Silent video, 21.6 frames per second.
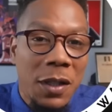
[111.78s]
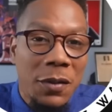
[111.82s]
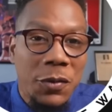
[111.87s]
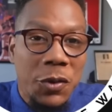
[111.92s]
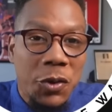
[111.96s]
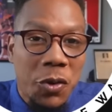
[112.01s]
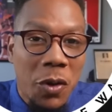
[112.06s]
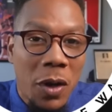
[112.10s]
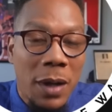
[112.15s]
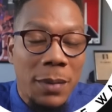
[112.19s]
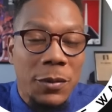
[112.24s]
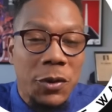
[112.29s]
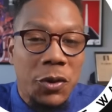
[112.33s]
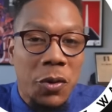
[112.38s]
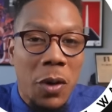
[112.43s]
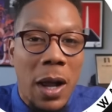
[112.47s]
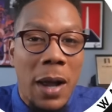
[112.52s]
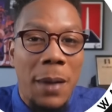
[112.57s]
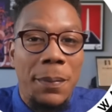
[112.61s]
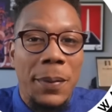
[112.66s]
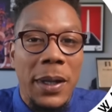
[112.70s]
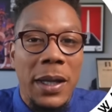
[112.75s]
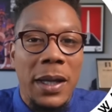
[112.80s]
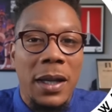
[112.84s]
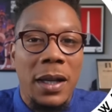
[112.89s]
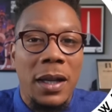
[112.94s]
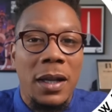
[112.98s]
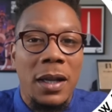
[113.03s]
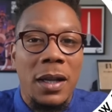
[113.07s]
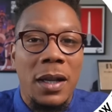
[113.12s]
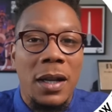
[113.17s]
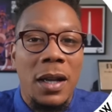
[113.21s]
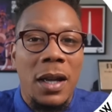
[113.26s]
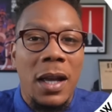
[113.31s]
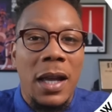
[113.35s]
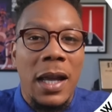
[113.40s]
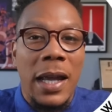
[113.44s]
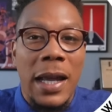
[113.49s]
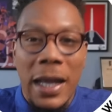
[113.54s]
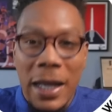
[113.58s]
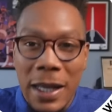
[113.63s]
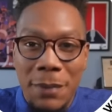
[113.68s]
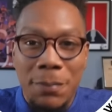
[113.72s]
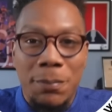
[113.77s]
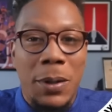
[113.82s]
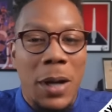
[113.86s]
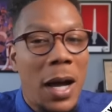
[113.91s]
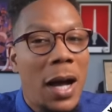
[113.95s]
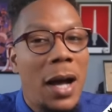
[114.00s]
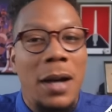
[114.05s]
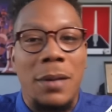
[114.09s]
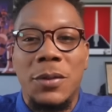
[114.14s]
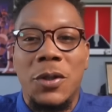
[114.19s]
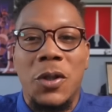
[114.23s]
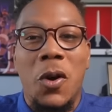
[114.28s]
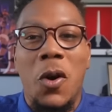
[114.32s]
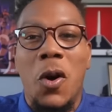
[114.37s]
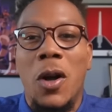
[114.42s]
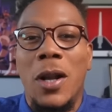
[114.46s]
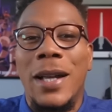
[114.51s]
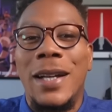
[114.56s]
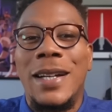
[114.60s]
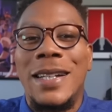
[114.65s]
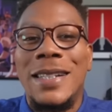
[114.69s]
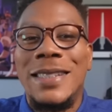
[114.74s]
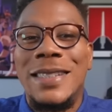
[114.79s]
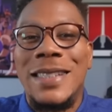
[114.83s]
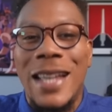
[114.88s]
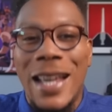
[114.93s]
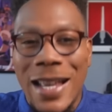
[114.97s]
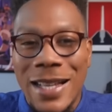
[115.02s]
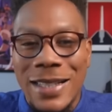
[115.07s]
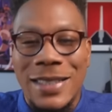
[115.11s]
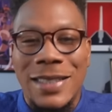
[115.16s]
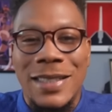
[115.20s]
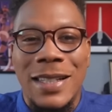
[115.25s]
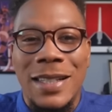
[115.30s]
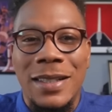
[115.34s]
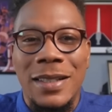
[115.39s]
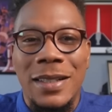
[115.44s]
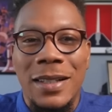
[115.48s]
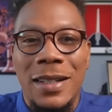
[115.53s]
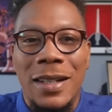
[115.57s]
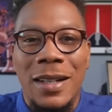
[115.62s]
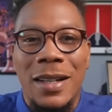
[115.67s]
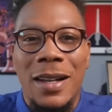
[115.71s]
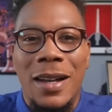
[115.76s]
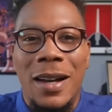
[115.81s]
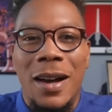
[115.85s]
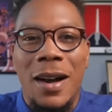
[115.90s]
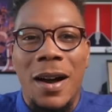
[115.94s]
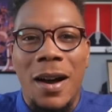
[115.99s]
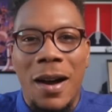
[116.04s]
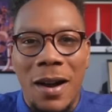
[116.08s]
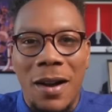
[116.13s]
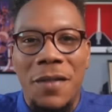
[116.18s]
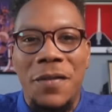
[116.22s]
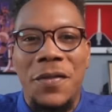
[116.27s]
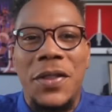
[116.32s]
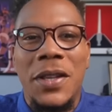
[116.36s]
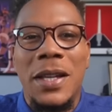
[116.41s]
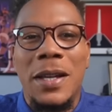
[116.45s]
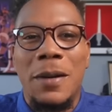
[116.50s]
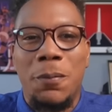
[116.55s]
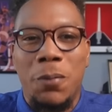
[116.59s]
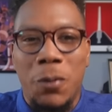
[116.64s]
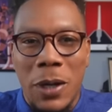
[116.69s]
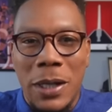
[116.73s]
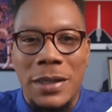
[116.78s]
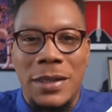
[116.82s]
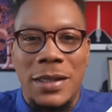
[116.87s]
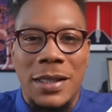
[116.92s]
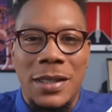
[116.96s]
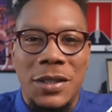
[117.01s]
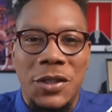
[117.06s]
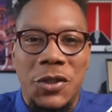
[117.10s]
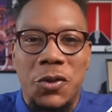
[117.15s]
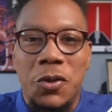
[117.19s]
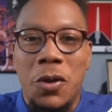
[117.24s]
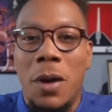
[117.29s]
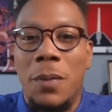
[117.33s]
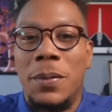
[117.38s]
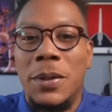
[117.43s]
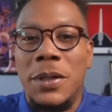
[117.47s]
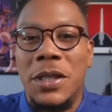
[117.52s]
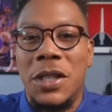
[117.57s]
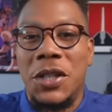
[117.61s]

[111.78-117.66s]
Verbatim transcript: of Trump dropping N bombs on a contestant of The Apprentice. Trump is